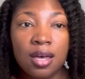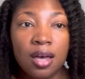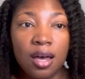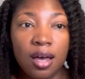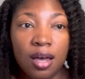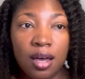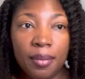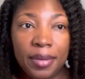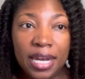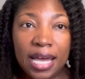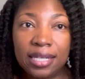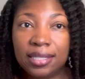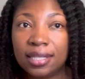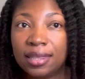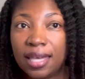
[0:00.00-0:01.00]
And I
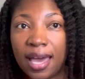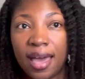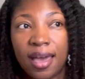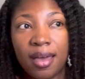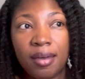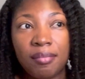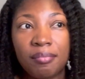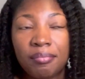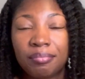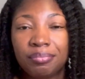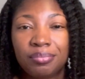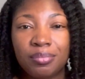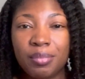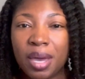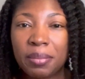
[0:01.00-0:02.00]
did that
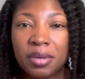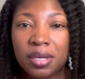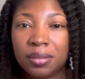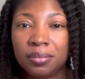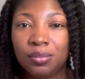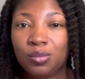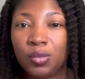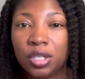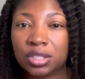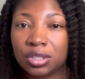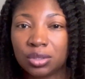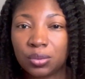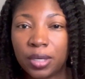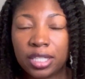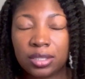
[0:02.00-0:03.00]
maybe once or
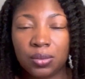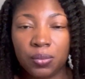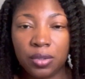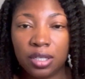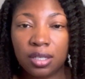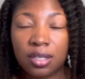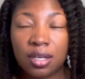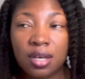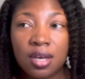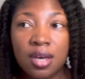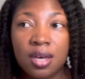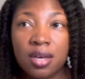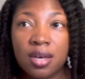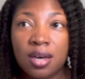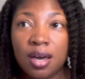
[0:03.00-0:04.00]
twice a week.
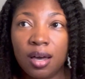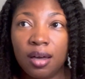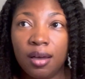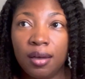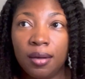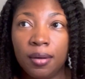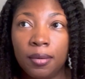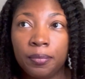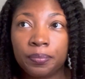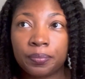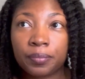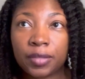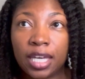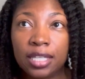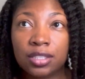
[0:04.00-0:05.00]

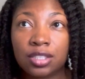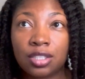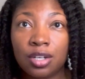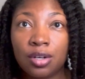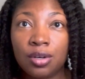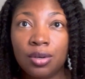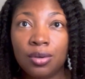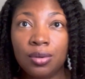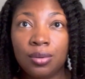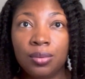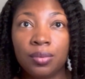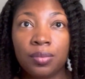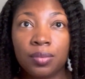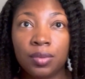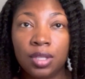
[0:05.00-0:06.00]
And so
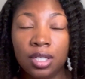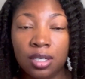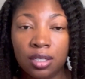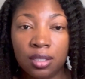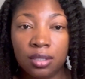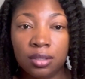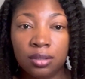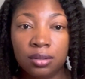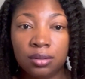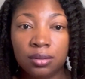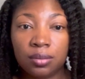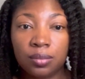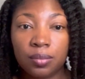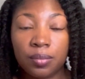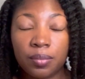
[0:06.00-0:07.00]
the
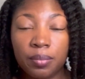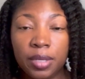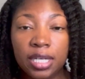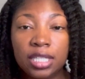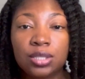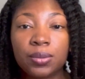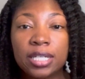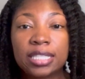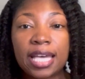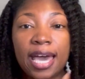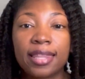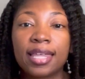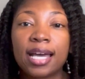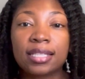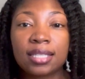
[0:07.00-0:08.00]
mini twist at
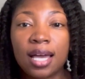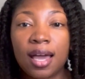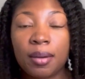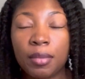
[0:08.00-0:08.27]
that time